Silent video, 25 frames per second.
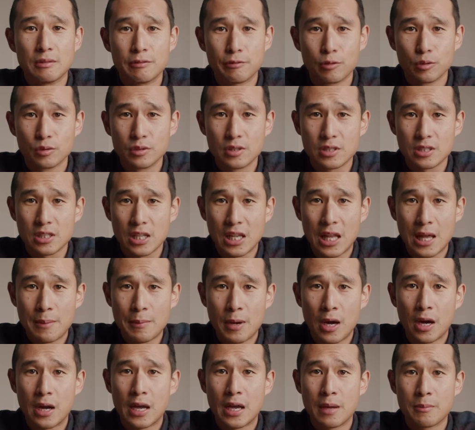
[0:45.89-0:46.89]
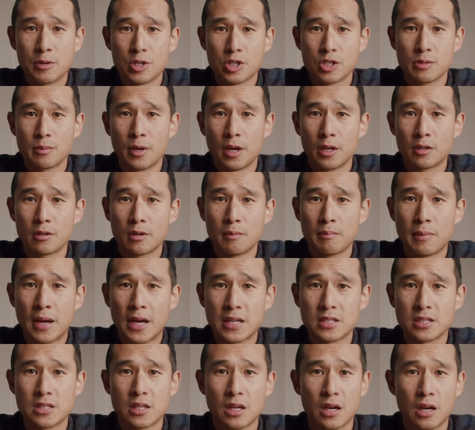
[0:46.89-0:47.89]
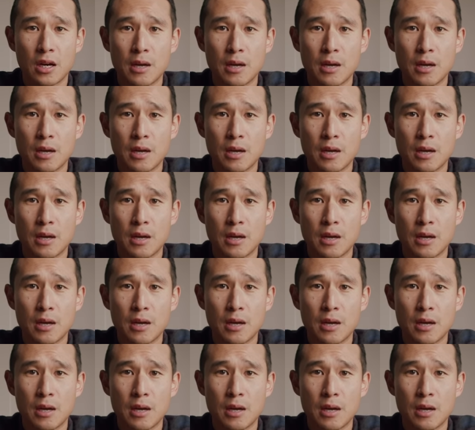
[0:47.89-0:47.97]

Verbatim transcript: full disclaimer, I am a Shimoda ambassador.